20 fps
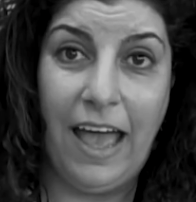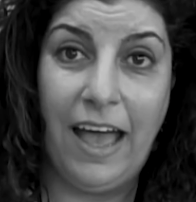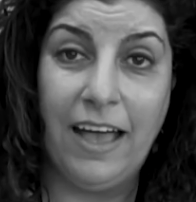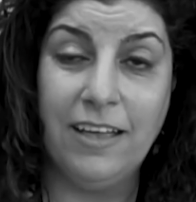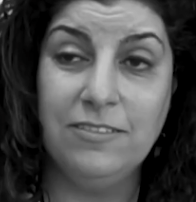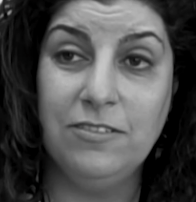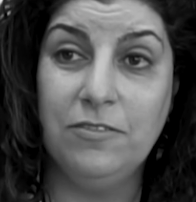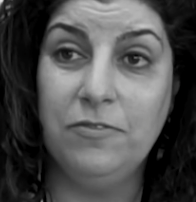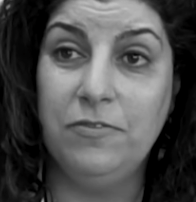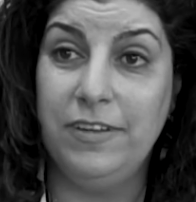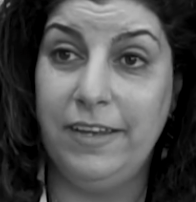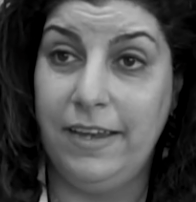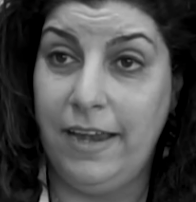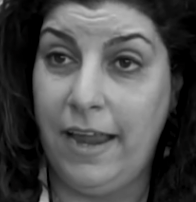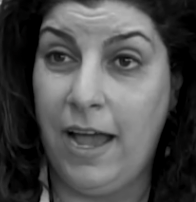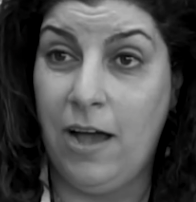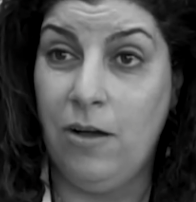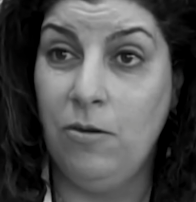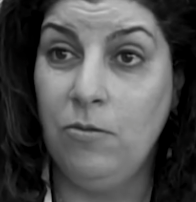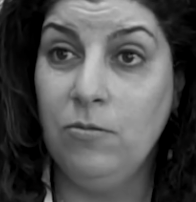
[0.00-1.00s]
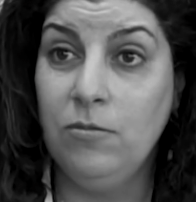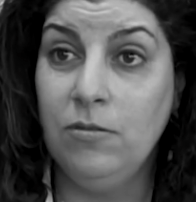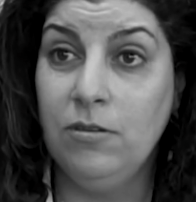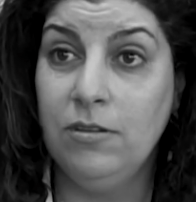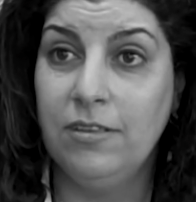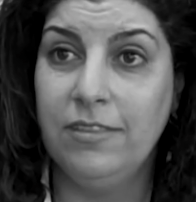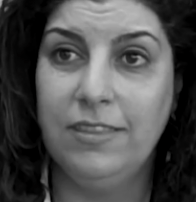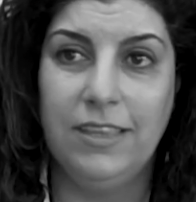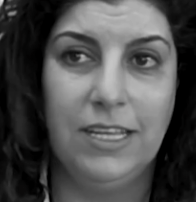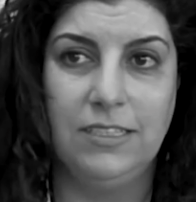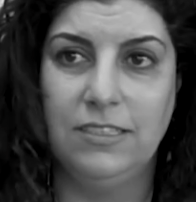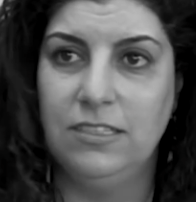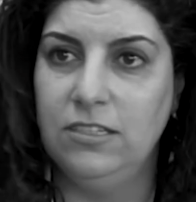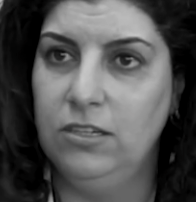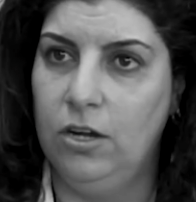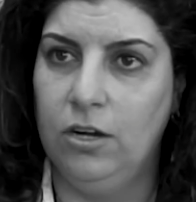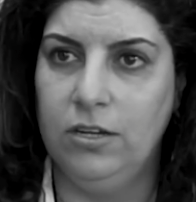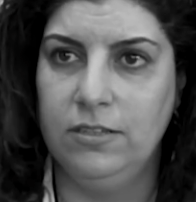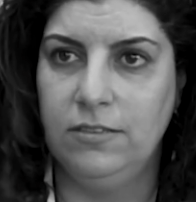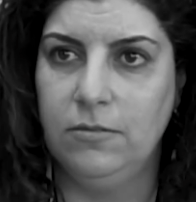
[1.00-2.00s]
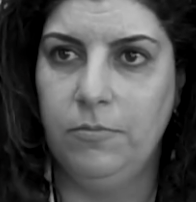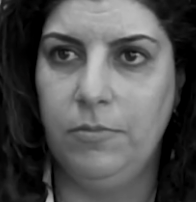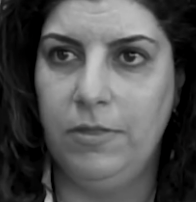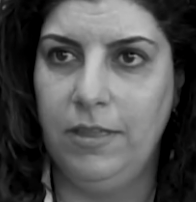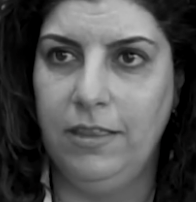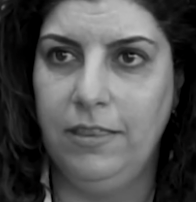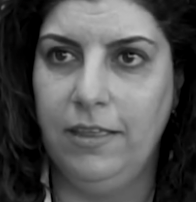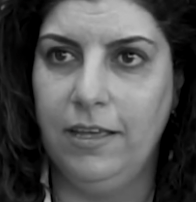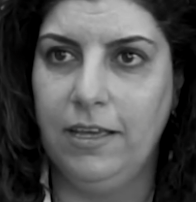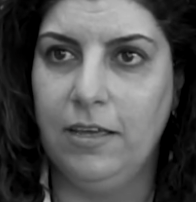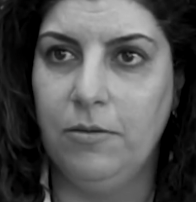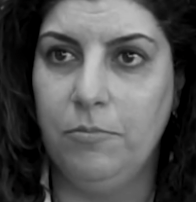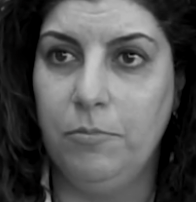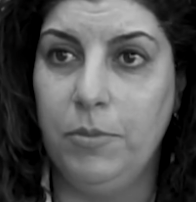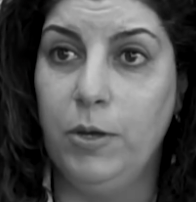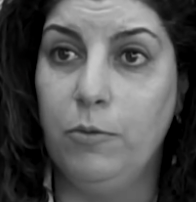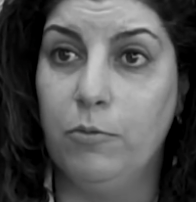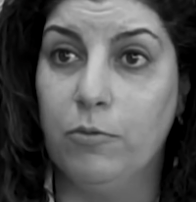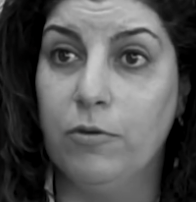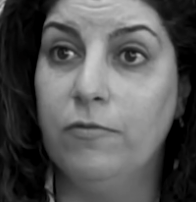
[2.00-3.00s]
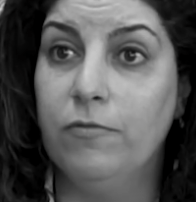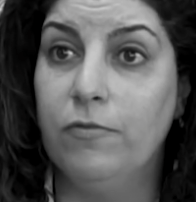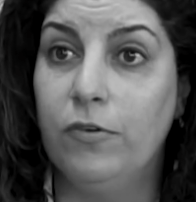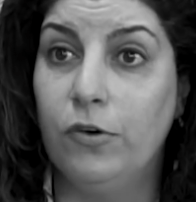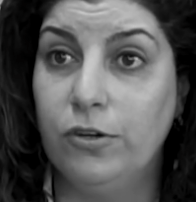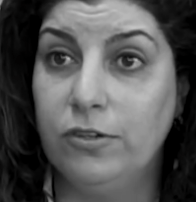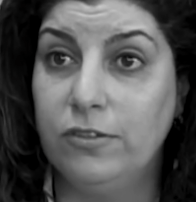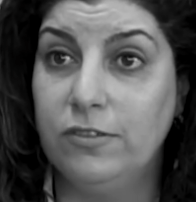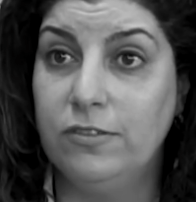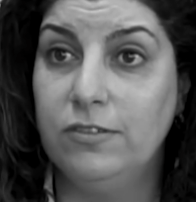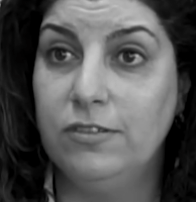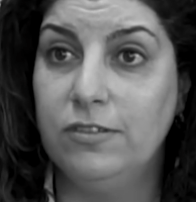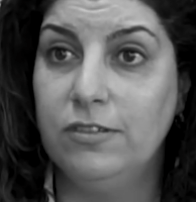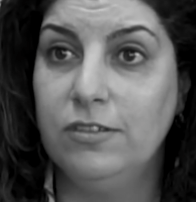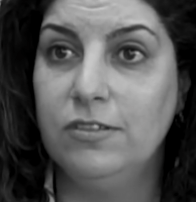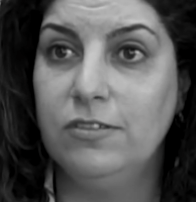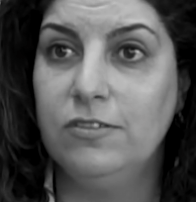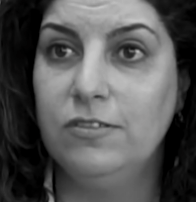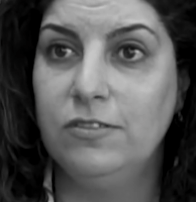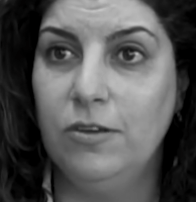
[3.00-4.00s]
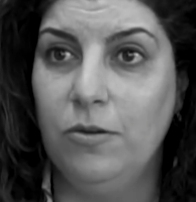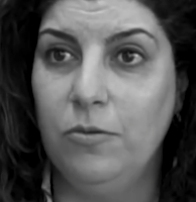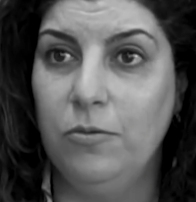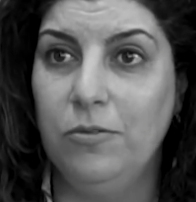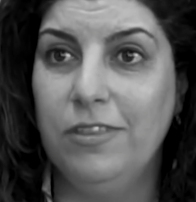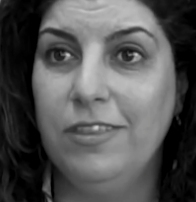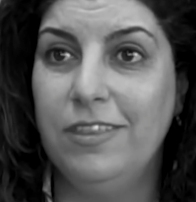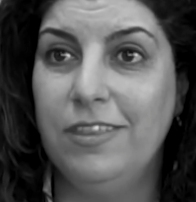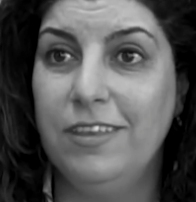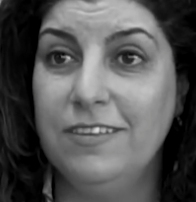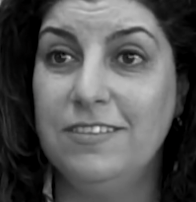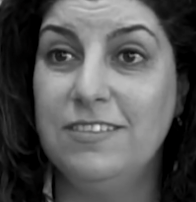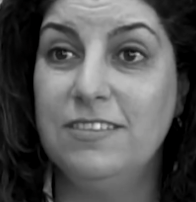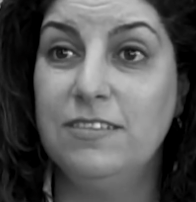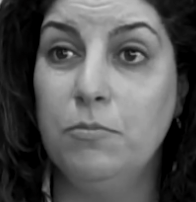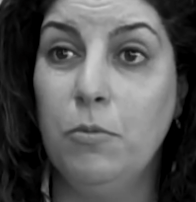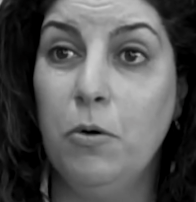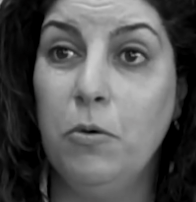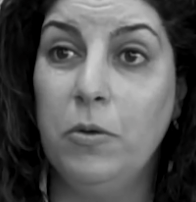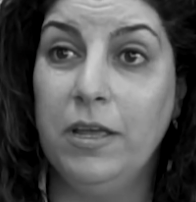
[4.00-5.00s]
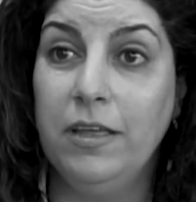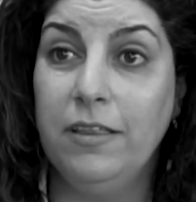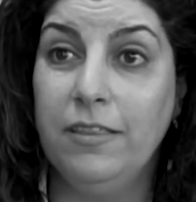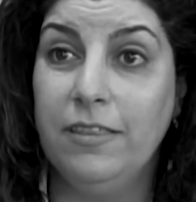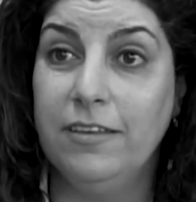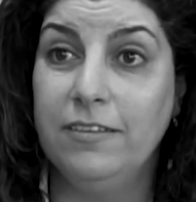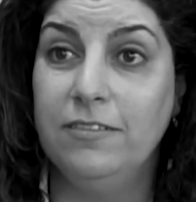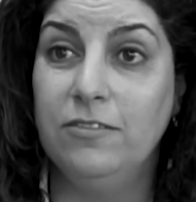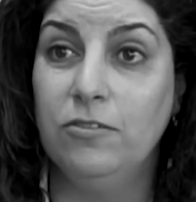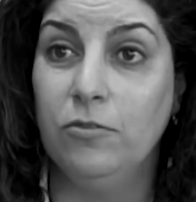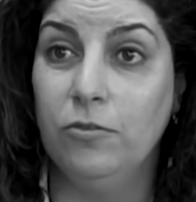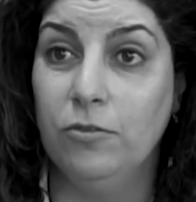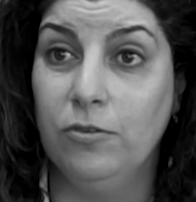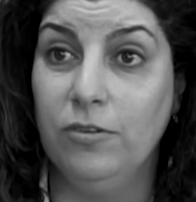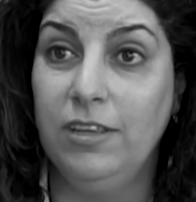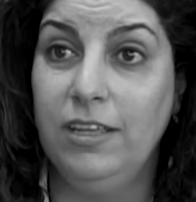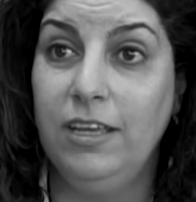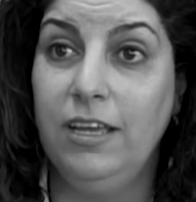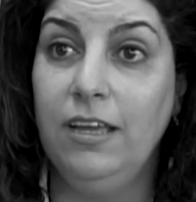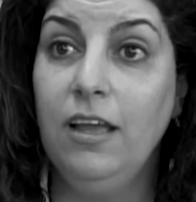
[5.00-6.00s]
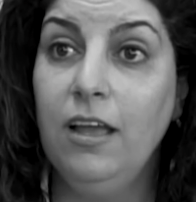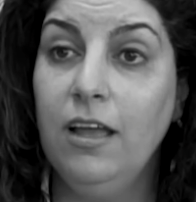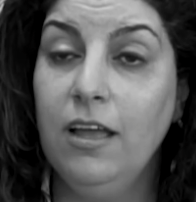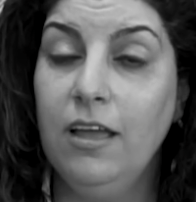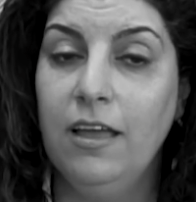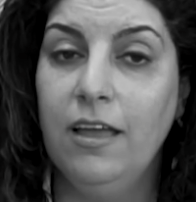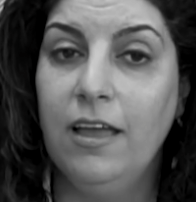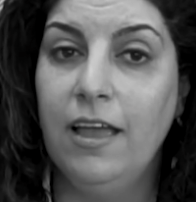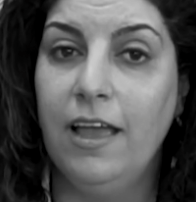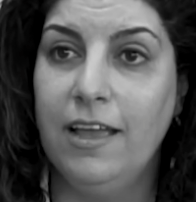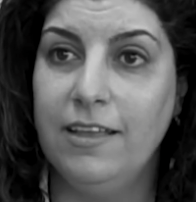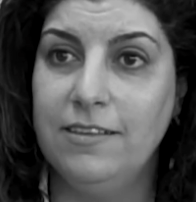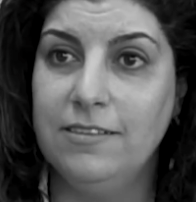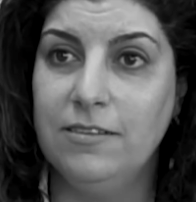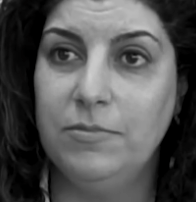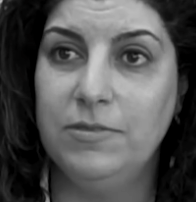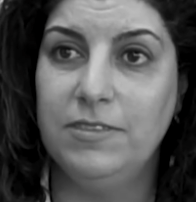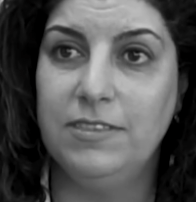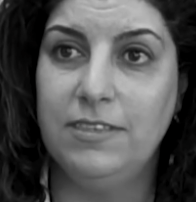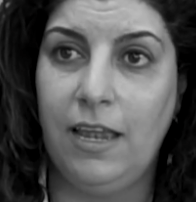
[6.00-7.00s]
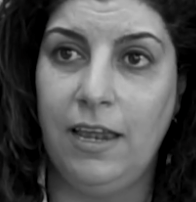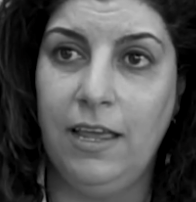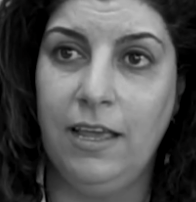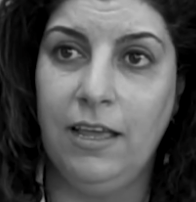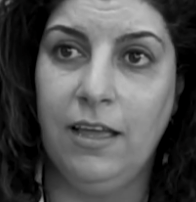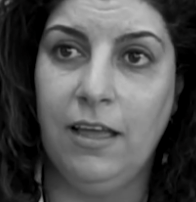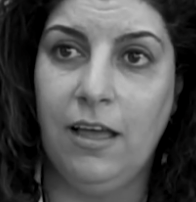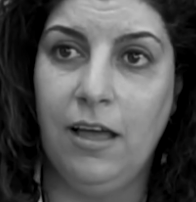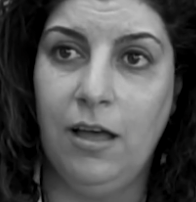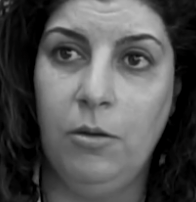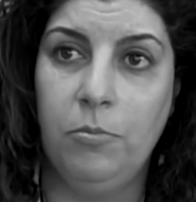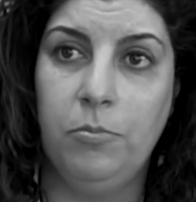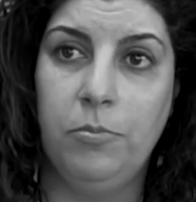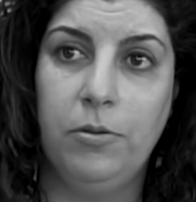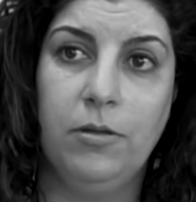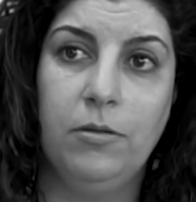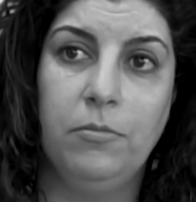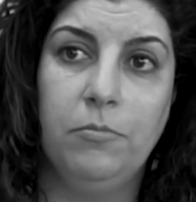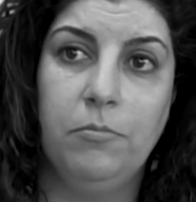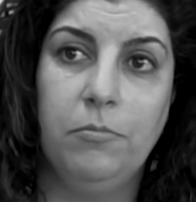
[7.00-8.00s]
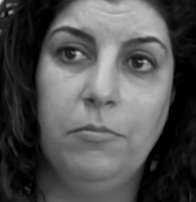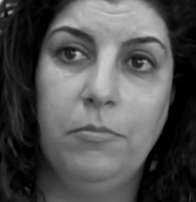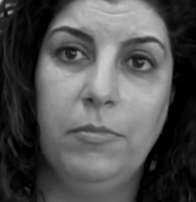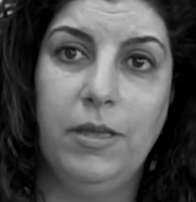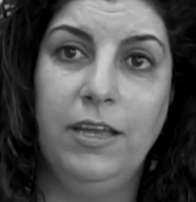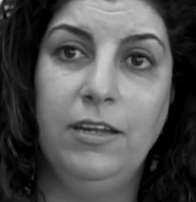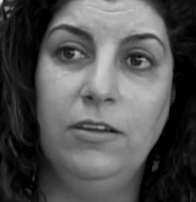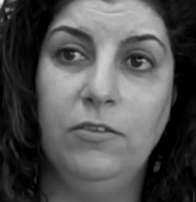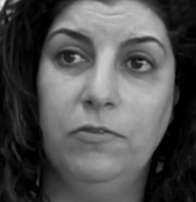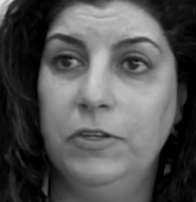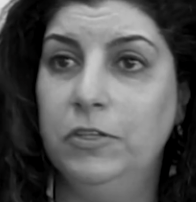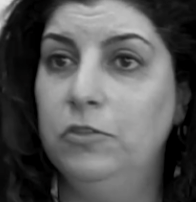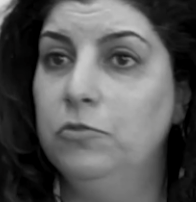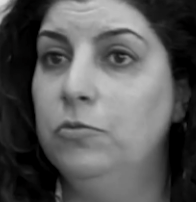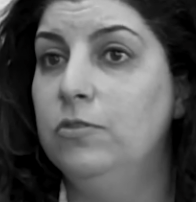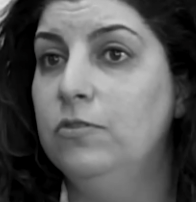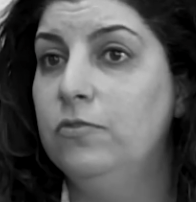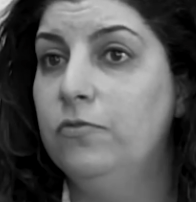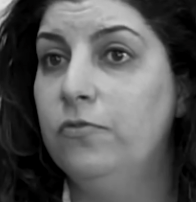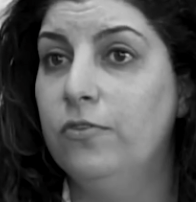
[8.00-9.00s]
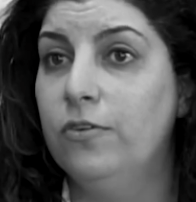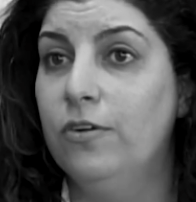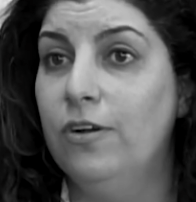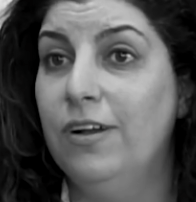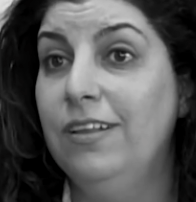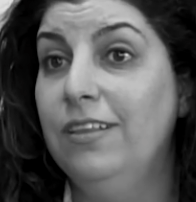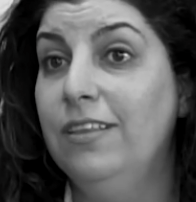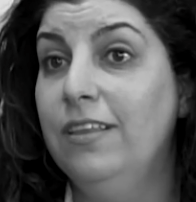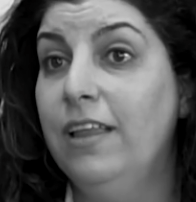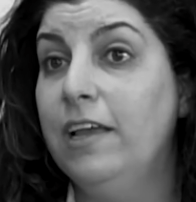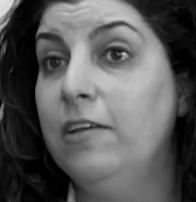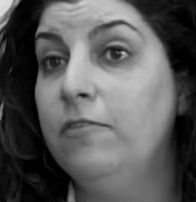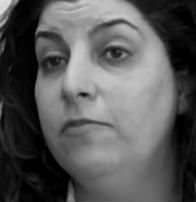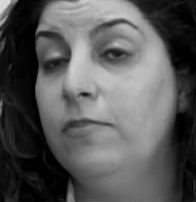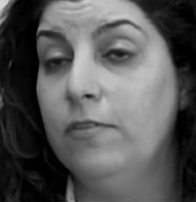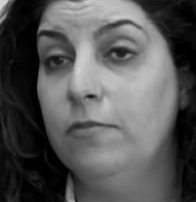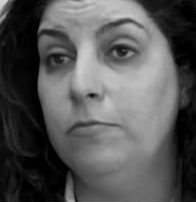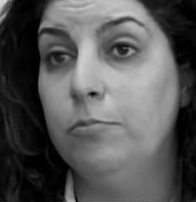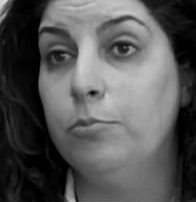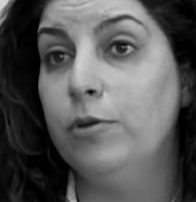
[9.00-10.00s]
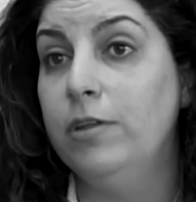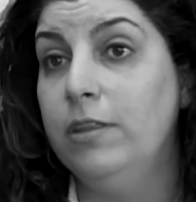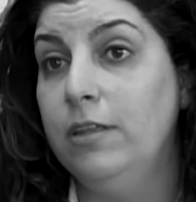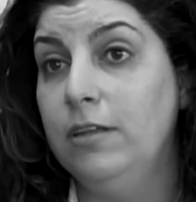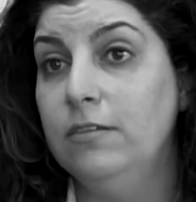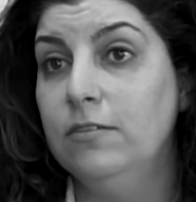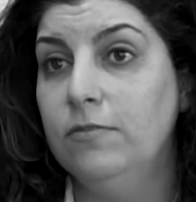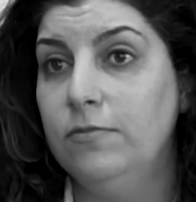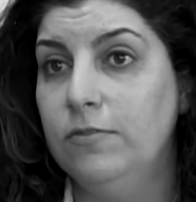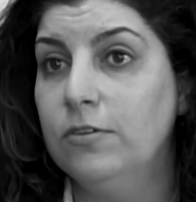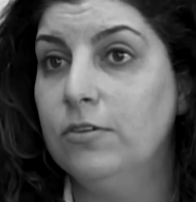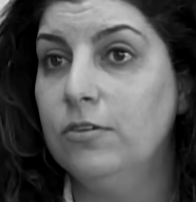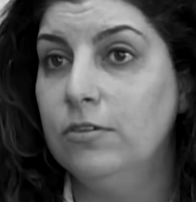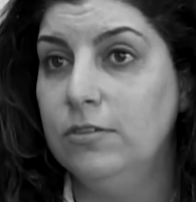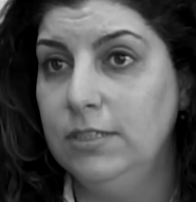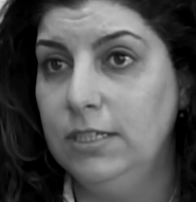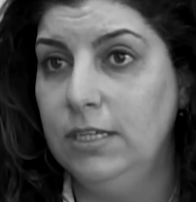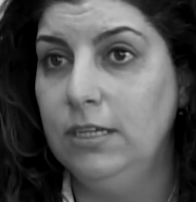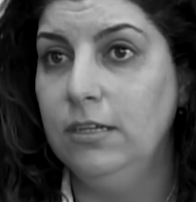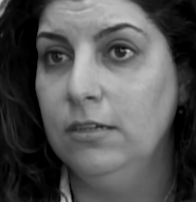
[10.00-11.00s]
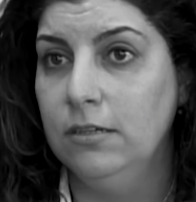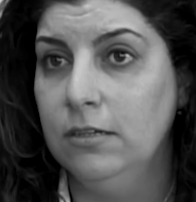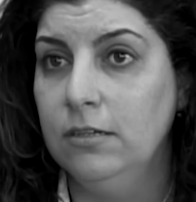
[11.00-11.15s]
As of now, that's not something that can be reversed. So that smoking this early ends up setting up individuals for a life of breathing difficulty.